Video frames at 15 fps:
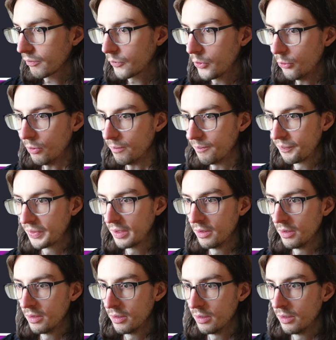Cool.
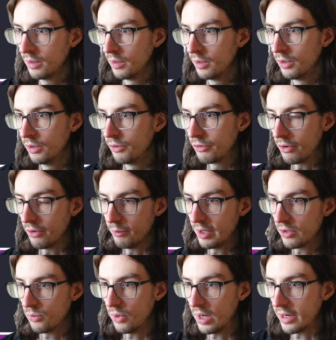So the
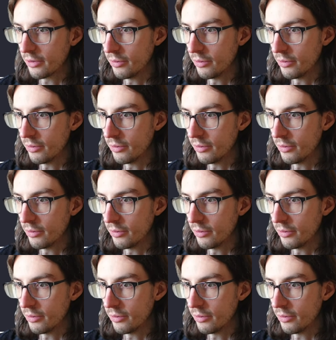reason why I